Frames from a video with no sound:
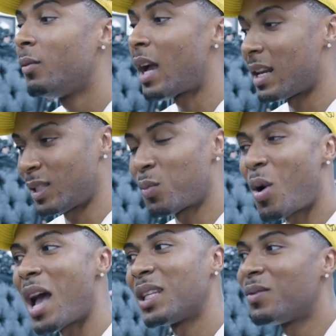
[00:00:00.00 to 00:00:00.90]
we got a
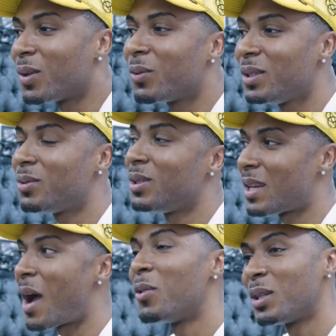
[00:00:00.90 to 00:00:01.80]
surprise for the reunion.
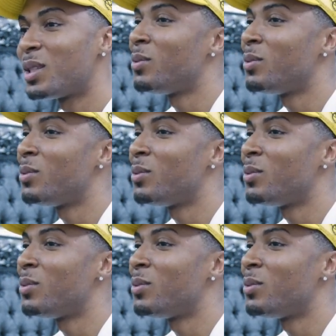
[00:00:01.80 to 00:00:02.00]
Y'all want to